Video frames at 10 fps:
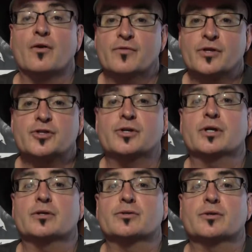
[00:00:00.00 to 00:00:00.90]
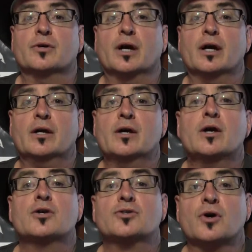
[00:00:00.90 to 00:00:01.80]
vision is. Okay,
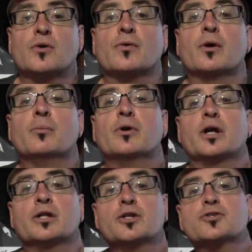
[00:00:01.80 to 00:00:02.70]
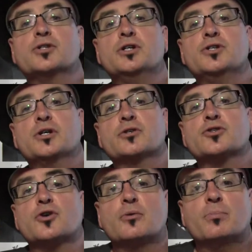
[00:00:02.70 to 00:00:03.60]
so I'm going to end this teaching and
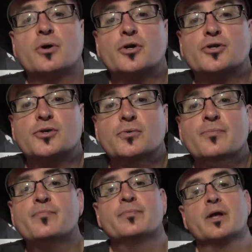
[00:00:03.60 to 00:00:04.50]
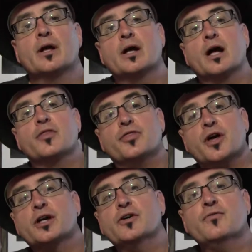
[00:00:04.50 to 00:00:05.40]
start part 2.
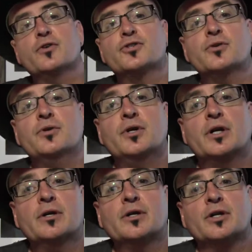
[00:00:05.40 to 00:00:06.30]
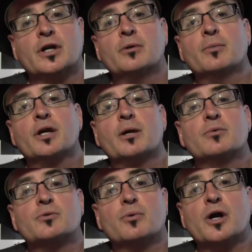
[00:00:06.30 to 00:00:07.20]
Thank you for tuning in. Again, my
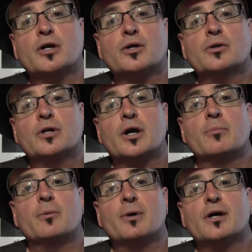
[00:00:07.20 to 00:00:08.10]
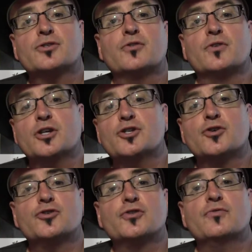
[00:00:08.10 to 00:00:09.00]
name is Brian Cooley. I'm the pastor of
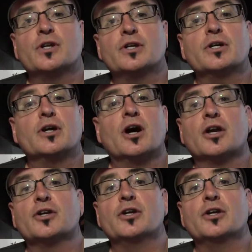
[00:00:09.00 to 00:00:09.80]
eChurchOfIndy on